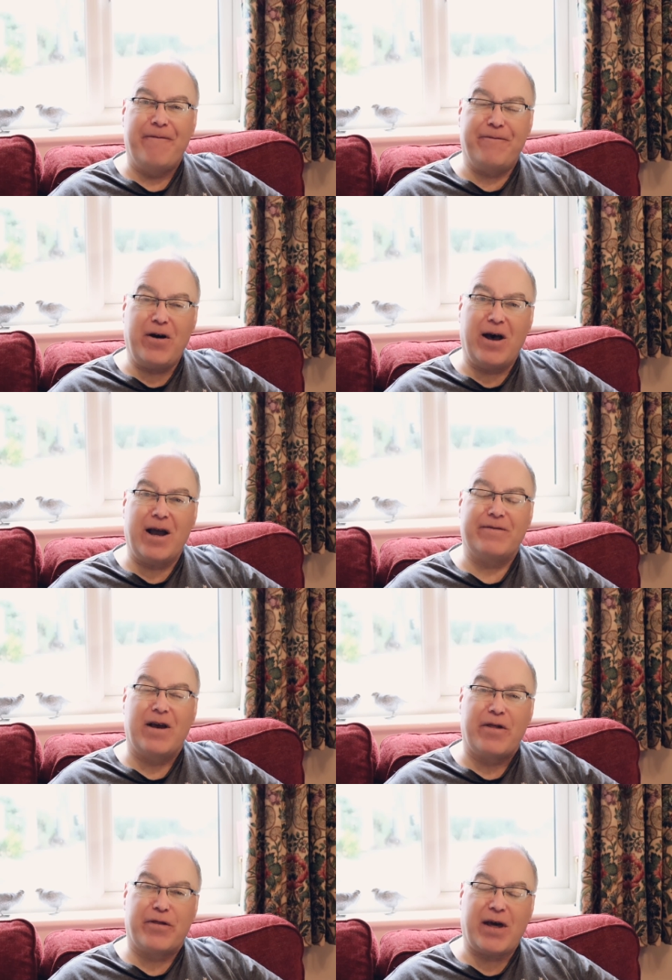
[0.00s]

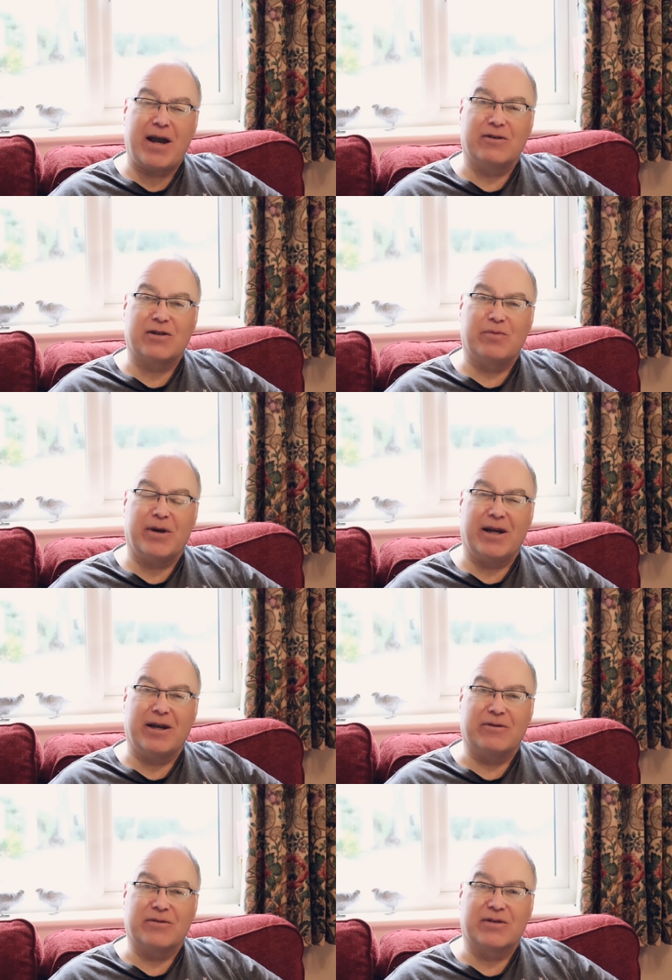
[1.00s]
£5,000.
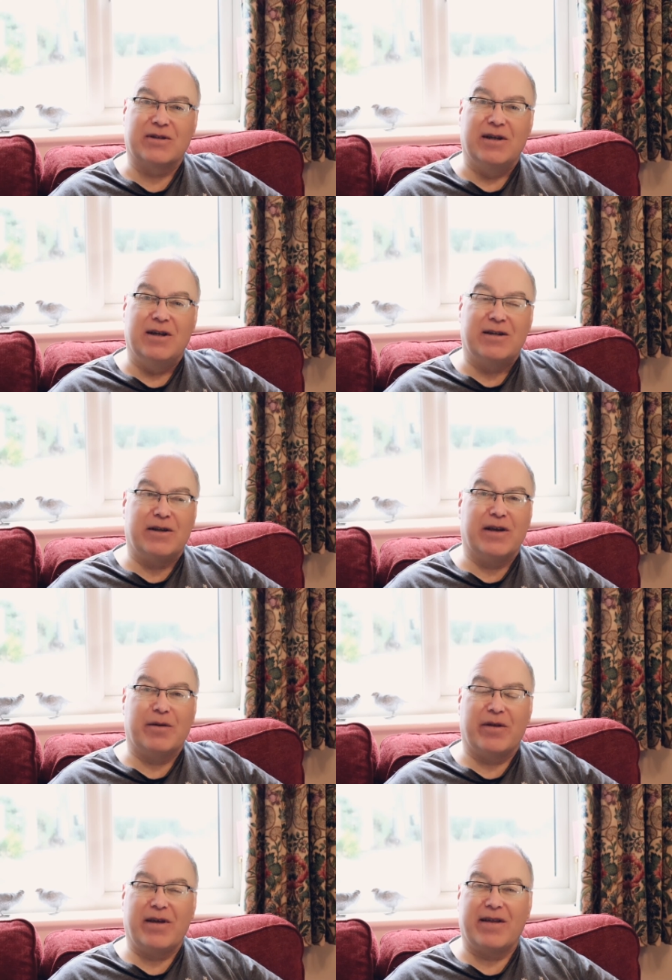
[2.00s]
Now you
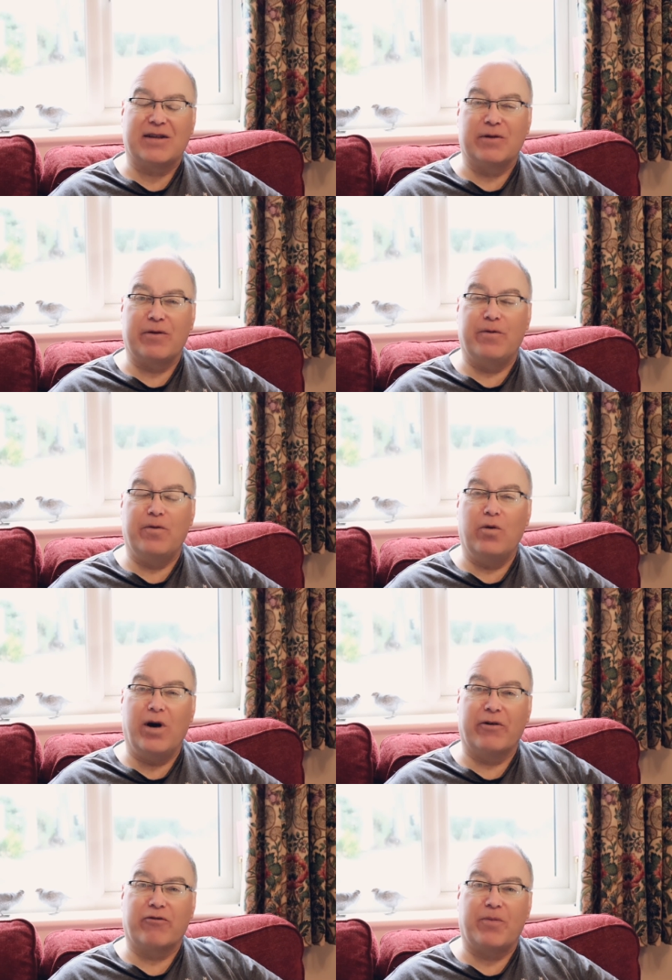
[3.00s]
think about that, that's over
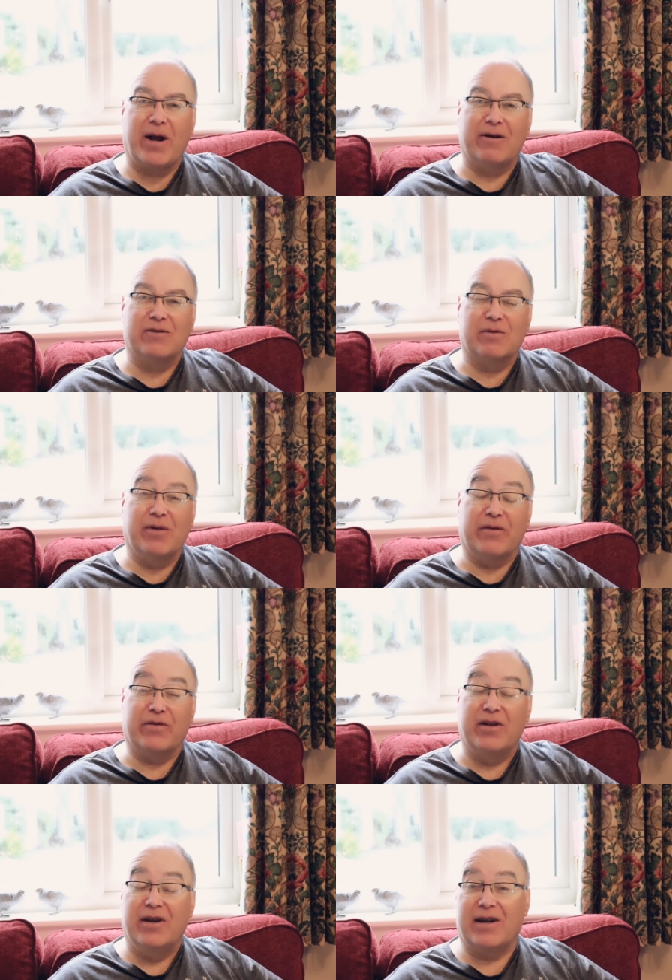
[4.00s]
£400 a
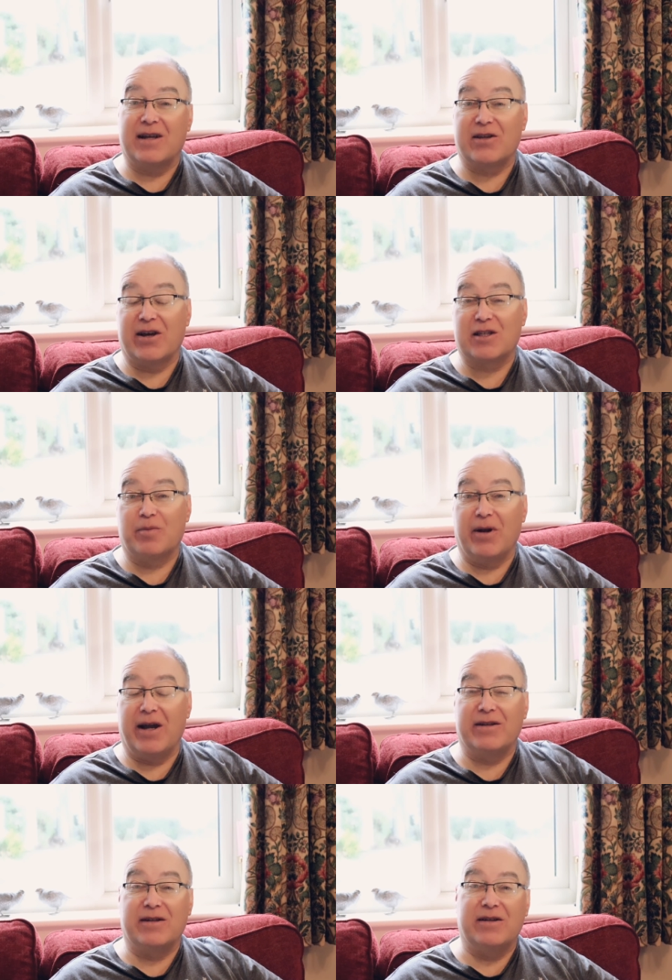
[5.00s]
month. And as I
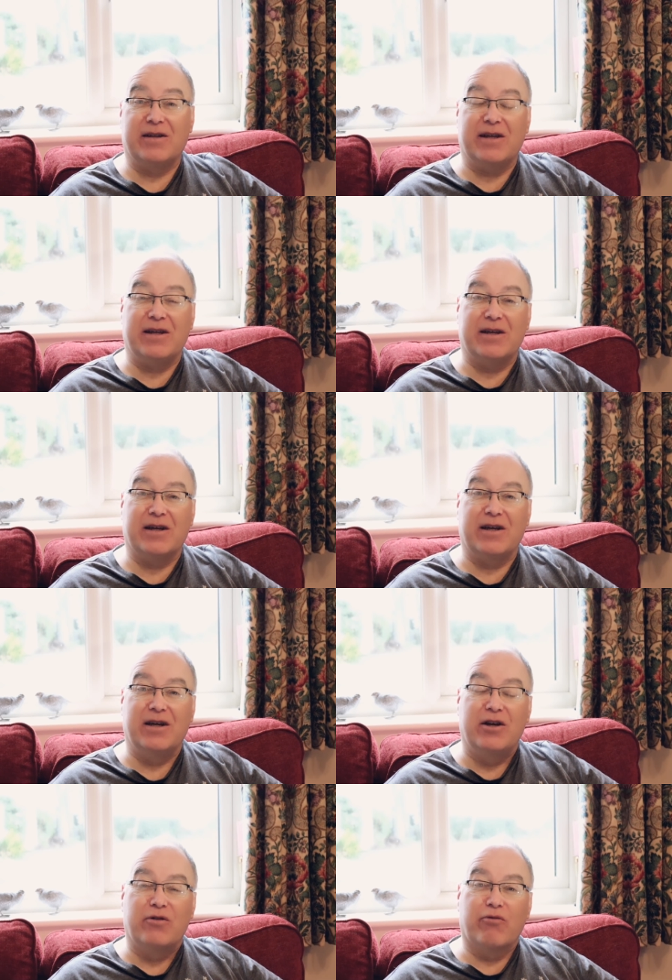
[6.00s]
explained in the uh,
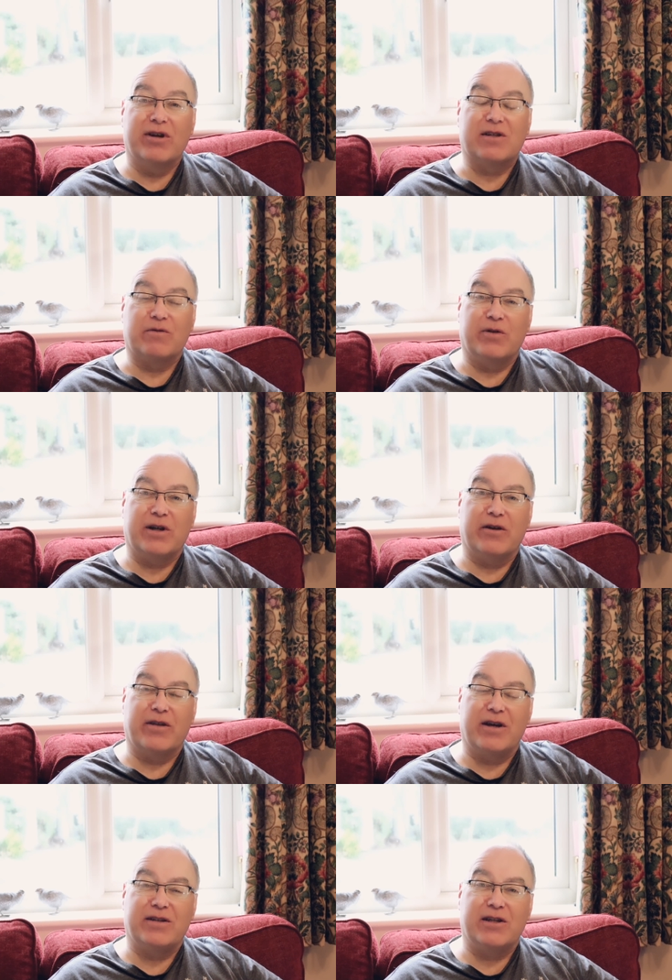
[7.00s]
recent video
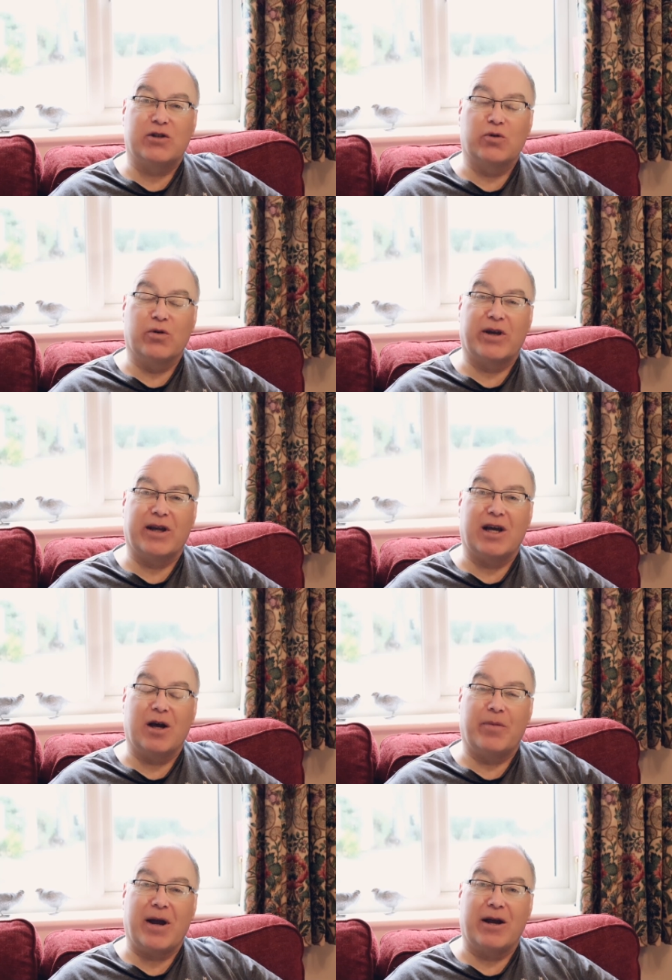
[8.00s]
that I did talking
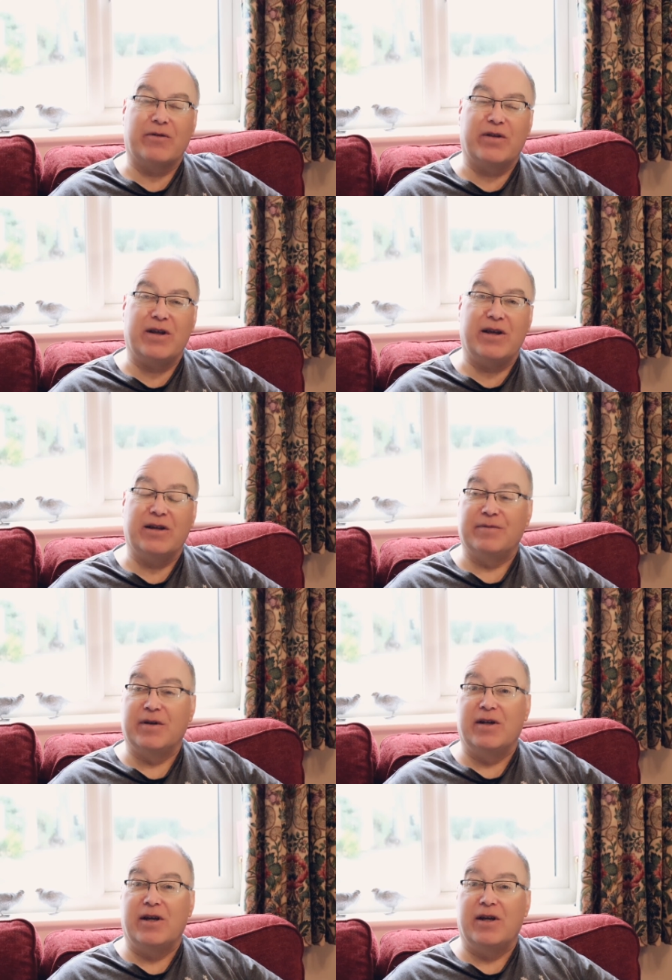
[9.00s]
about the